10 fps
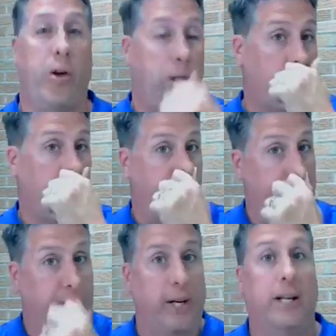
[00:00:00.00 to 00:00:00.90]
The article that
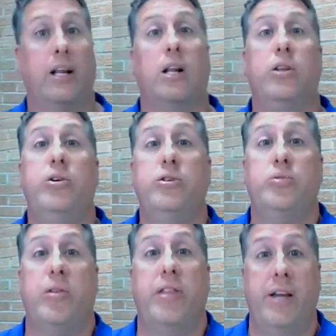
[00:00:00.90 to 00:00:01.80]
I was reading
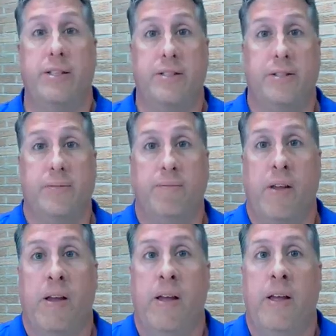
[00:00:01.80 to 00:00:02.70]
concludes with this:
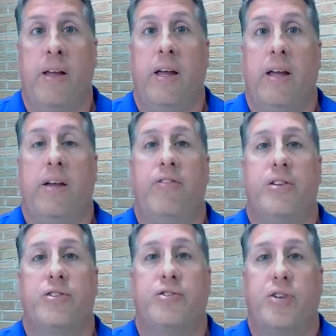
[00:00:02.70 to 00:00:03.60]

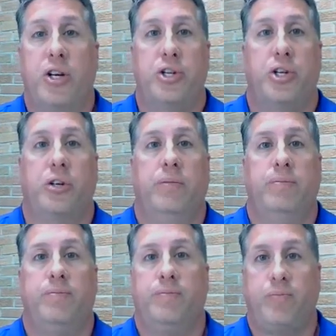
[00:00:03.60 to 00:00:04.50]
If the
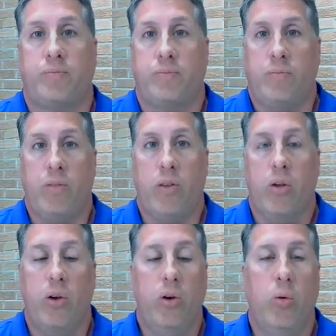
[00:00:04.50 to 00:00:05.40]
surgeon
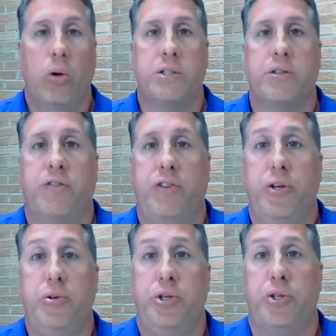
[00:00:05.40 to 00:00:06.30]
who wants to
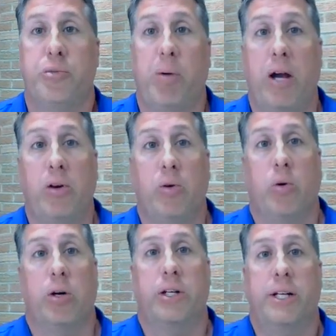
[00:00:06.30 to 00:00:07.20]
fuse your spinal
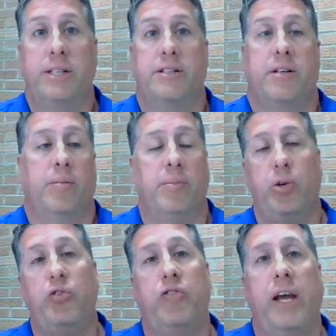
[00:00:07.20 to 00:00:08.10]
cord did some
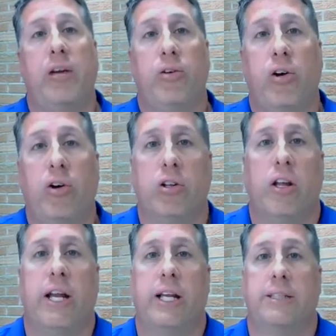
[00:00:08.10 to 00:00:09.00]
newfangled
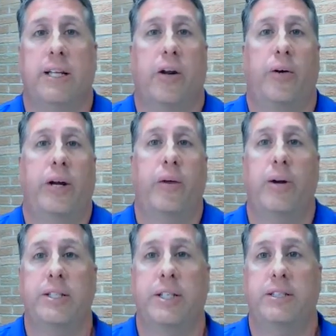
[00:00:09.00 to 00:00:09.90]
online accelerated
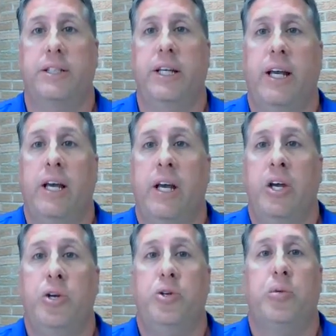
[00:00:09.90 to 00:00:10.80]
residency,
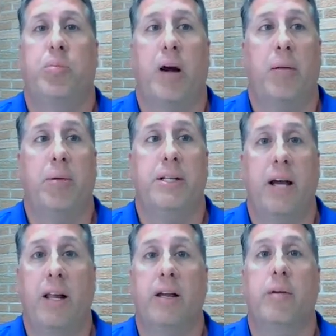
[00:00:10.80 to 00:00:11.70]
you should probably
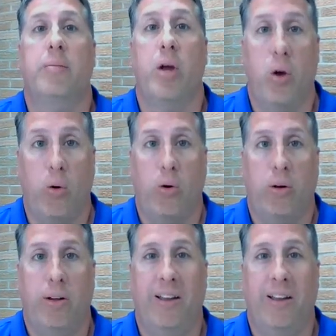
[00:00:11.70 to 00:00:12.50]
tell him no.